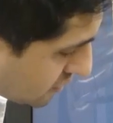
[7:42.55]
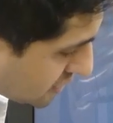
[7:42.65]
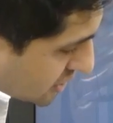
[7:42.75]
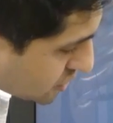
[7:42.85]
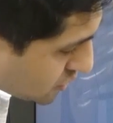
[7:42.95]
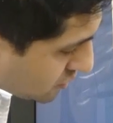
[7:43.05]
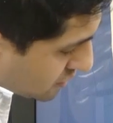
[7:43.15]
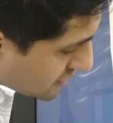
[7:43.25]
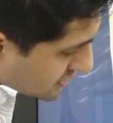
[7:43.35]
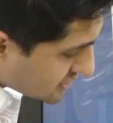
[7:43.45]
There's a 2
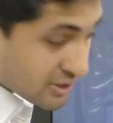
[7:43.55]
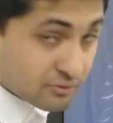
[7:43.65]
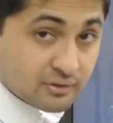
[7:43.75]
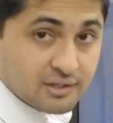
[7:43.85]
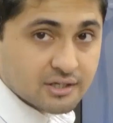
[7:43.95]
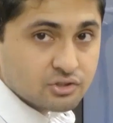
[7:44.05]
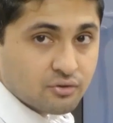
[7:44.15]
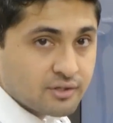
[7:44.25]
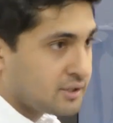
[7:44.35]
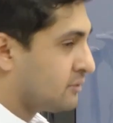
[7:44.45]
sacroiliac
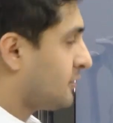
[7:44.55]
joint here,